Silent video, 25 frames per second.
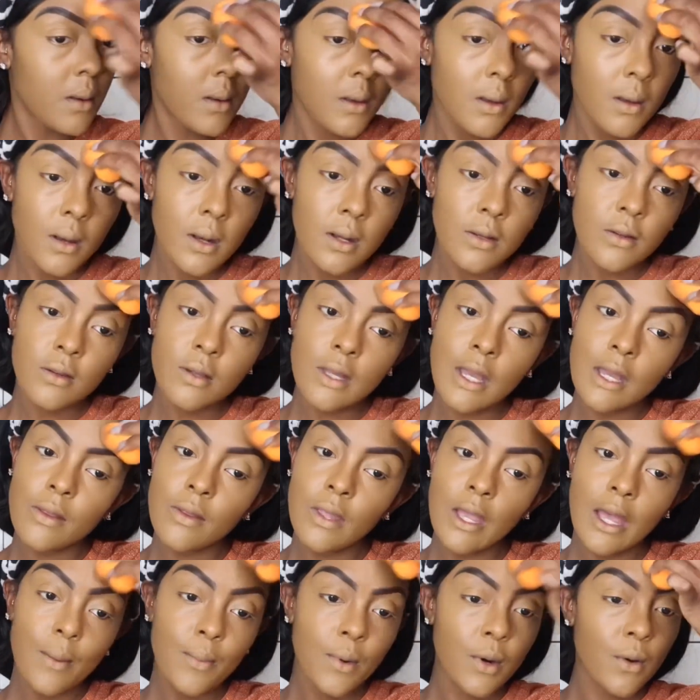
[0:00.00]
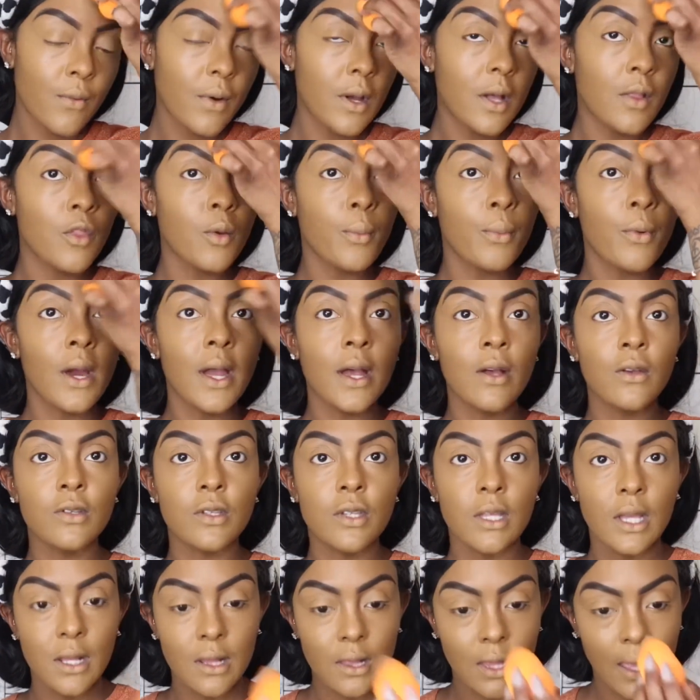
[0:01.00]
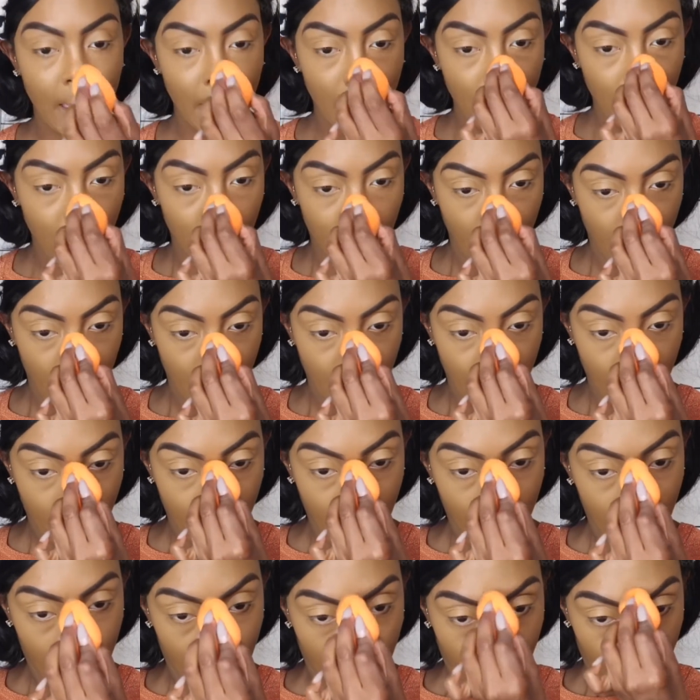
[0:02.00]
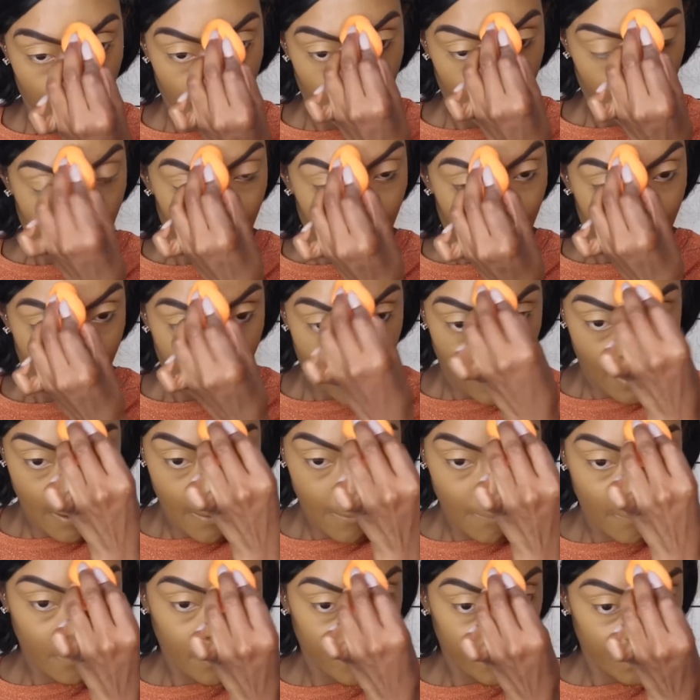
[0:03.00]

And I just dab it around the brows like that. Okay.